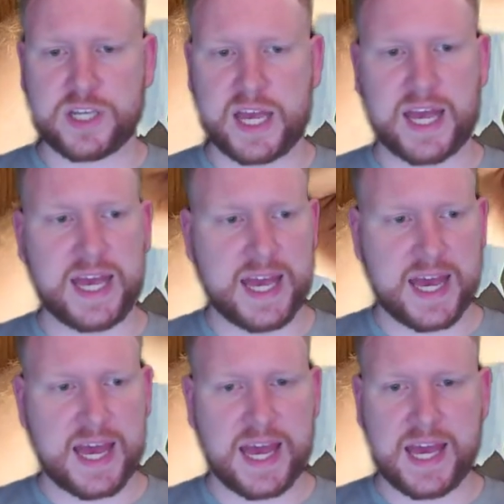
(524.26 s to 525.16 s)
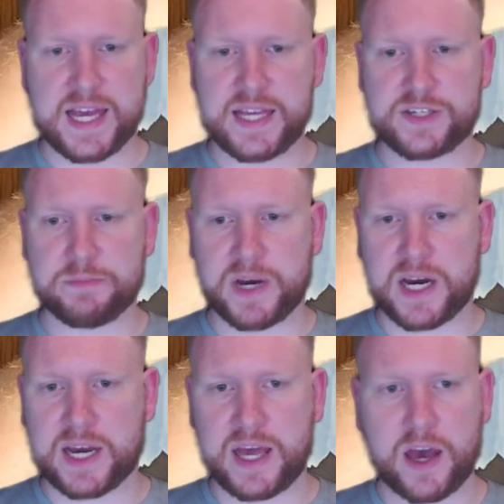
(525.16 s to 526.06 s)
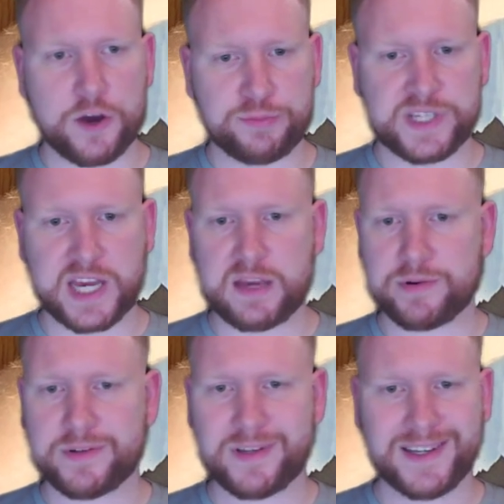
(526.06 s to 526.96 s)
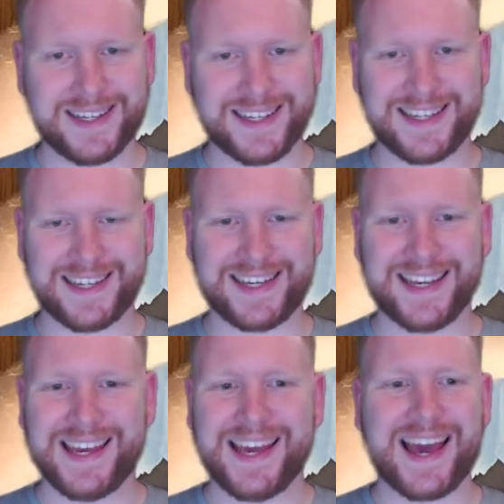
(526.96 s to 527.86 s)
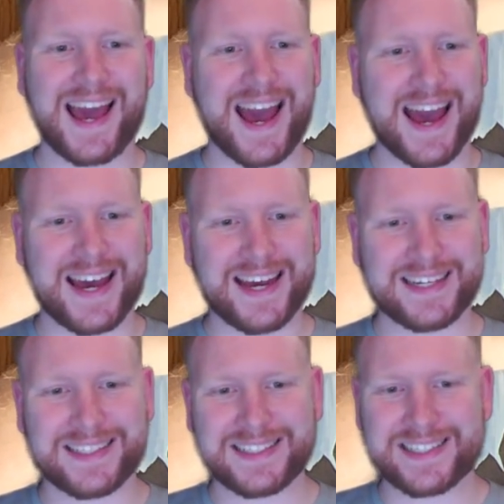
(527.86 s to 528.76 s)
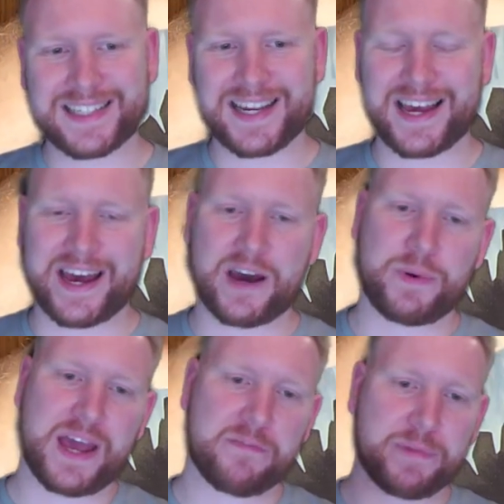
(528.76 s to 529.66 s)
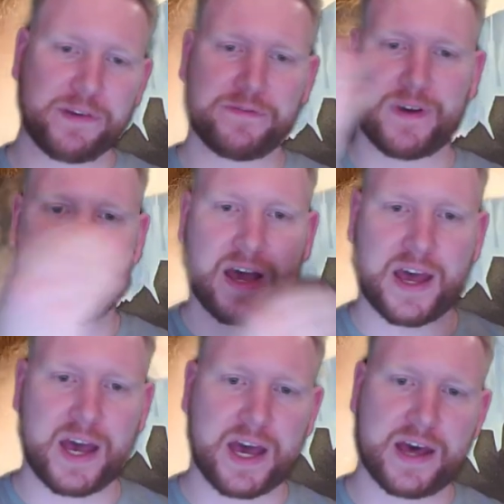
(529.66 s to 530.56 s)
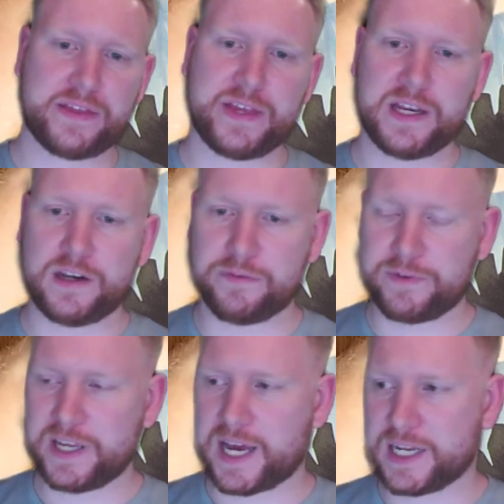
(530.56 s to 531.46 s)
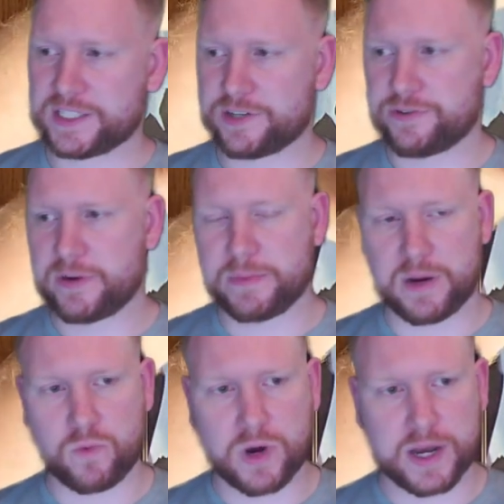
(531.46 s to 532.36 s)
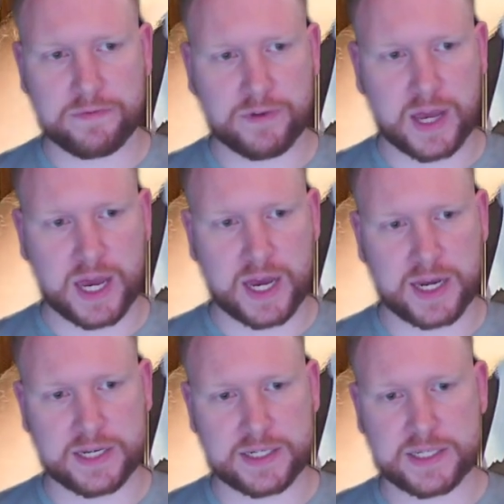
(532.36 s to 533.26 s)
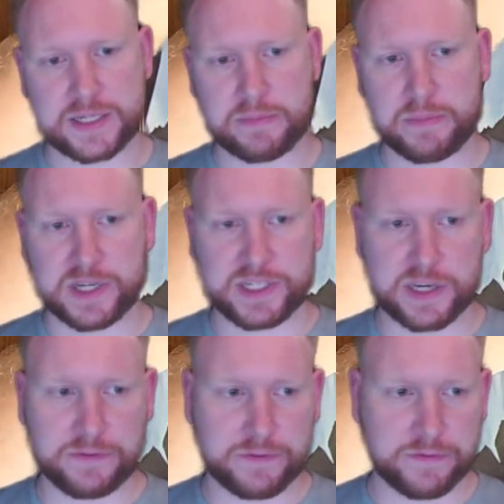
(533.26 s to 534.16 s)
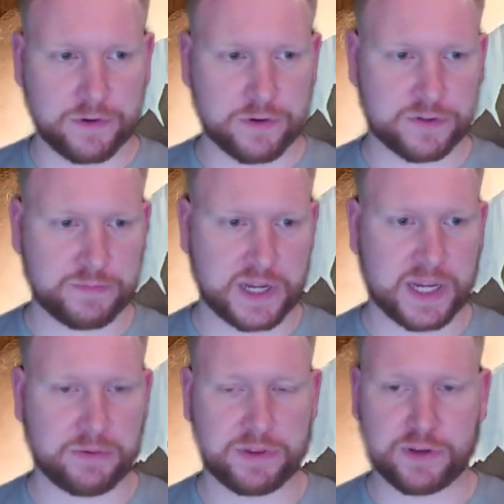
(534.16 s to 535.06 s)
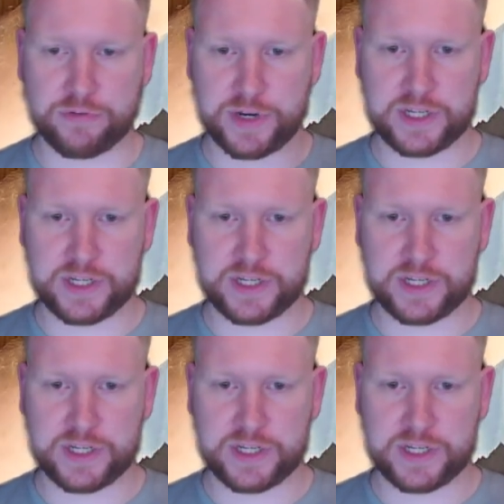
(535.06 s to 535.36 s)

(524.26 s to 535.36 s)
here is my home table. And we have both the lovely Alexandria, my wife, and myself, of course, playing with the grey